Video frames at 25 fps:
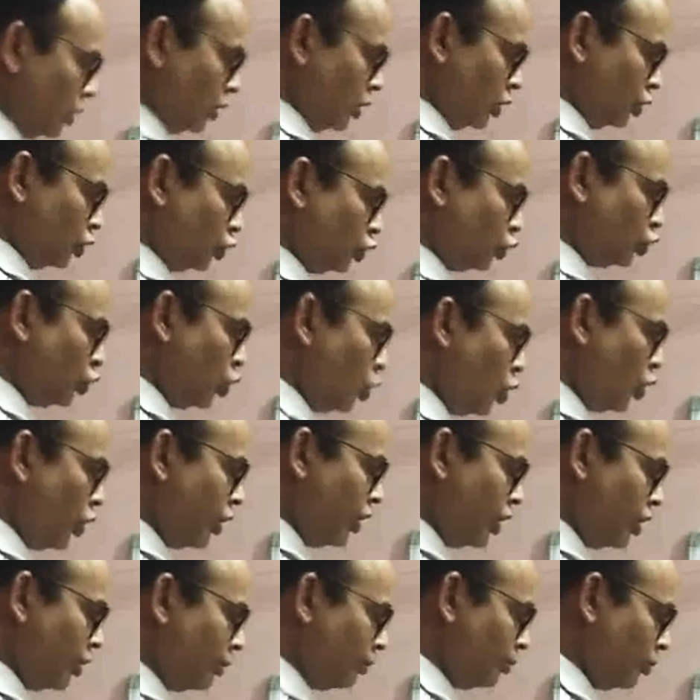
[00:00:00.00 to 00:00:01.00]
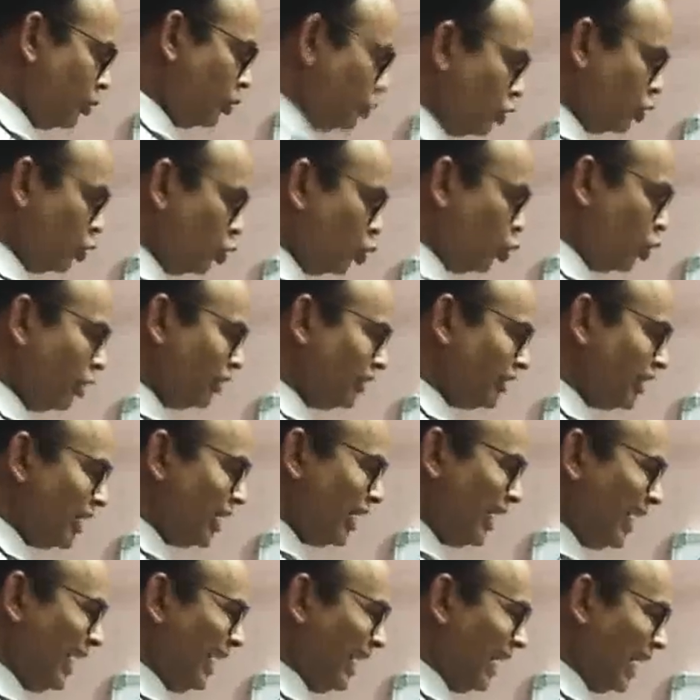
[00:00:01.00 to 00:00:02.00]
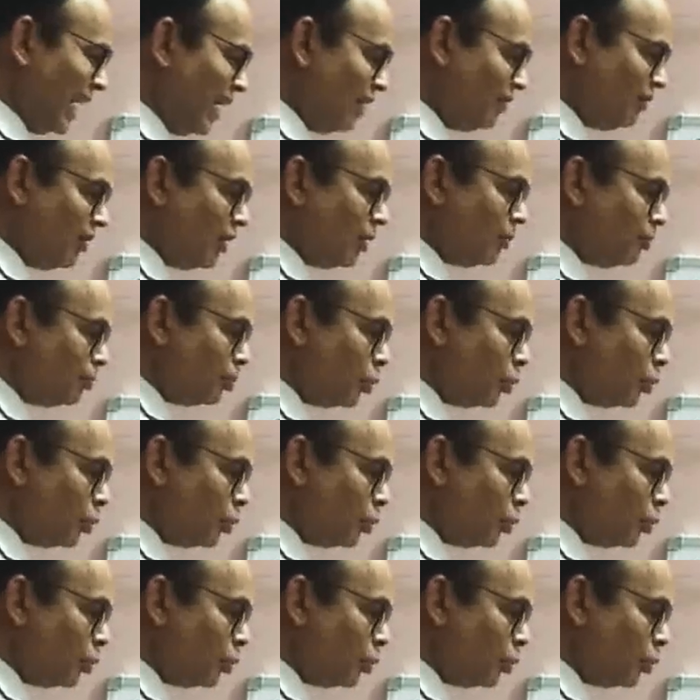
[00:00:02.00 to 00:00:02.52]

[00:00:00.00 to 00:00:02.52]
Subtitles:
sodium, which had 11